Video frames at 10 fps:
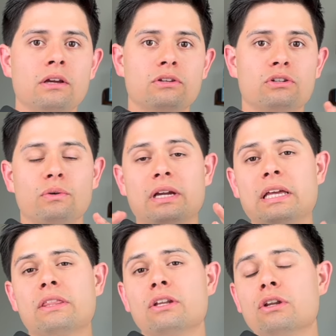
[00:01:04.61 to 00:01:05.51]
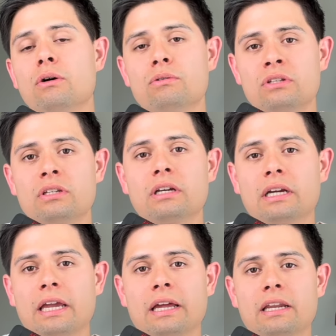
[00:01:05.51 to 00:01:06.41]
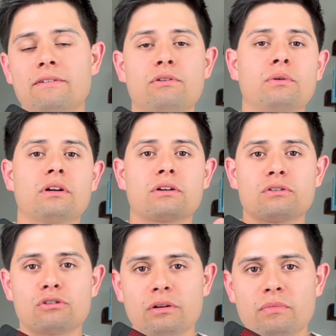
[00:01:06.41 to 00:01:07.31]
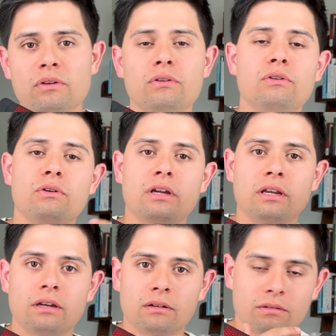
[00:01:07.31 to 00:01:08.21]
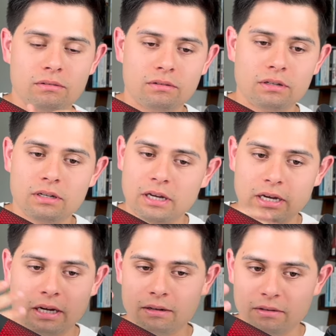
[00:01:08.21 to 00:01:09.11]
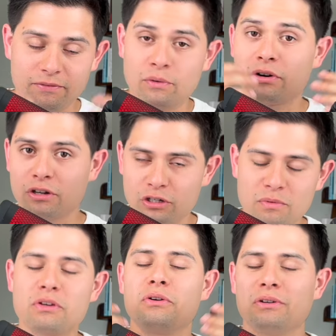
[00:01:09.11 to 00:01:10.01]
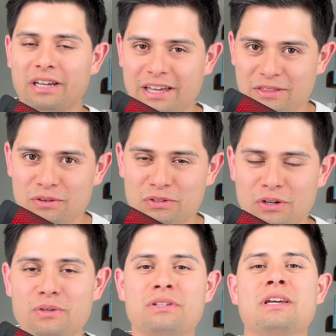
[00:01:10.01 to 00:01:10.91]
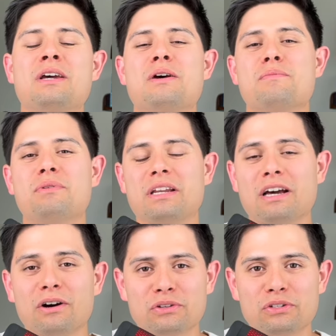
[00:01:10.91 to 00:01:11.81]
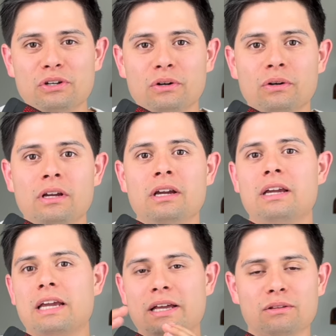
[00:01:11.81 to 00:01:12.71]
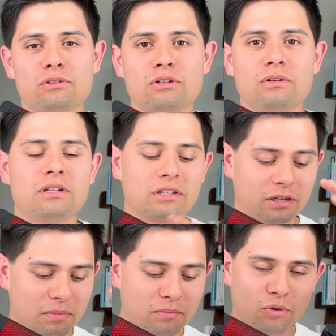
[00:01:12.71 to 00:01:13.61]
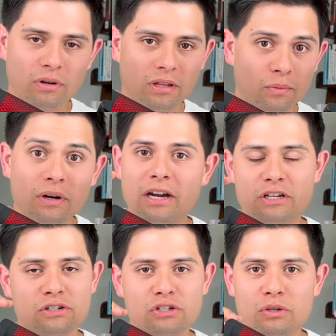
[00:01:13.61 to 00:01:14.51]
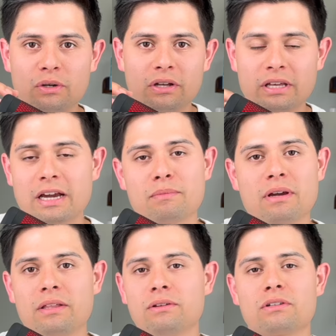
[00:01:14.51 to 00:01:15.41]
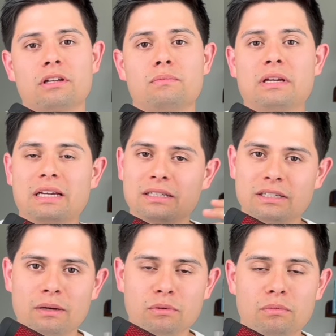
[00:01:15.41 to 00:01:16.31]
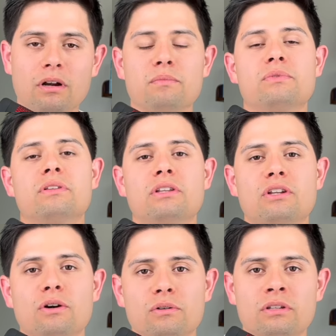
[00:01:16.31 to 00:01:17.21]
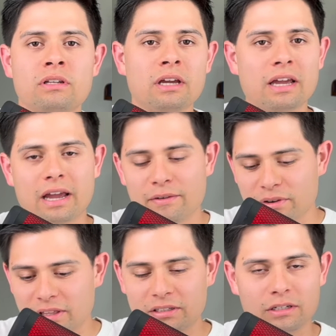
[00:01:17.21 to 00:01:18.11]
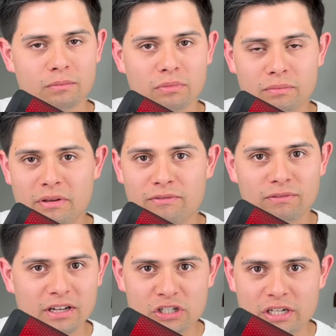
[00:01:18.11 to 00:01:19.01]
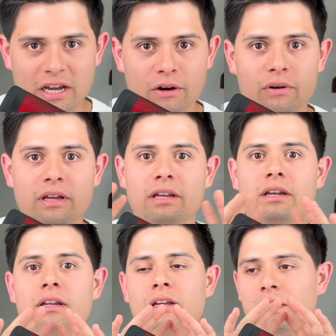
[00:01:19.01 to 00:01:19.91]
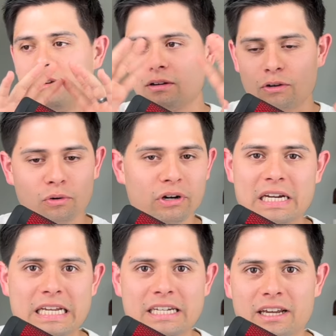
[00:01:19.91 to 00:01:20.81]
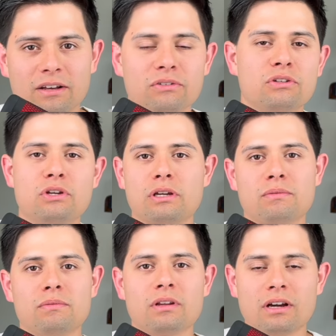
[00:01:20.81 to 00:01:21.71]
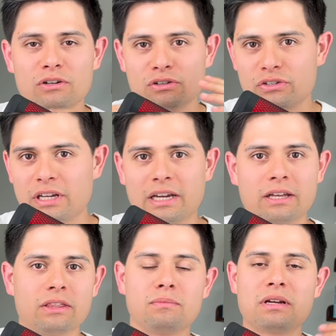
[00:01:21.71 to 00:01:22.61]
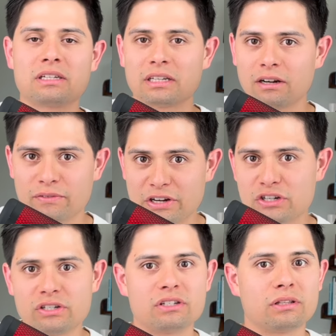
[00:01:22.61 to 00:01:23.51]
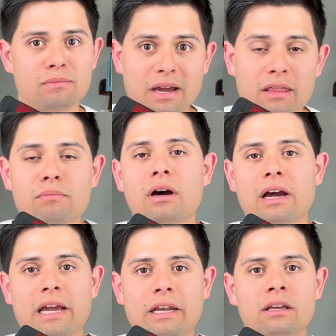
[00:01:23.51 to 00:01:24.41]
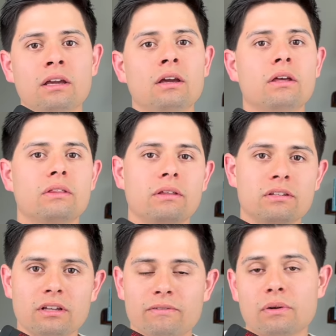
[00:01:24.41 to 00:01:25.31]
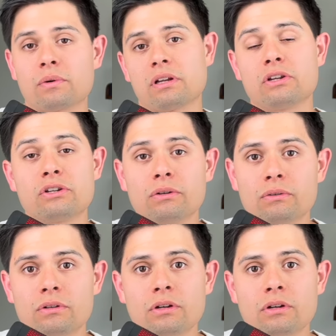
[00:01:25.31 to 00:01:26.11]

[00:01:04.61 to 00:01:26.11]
So in the notes, again, if you want to contribute, you can. If you want to contribute, you will get those notes. But also in those notes is going to be more than what I just do on the iPad. There's going to be example problems in the notes. Everything's going to be fleshed out in gory detail so you can understand the basic derivations and the math behind the stuff that we're going to do.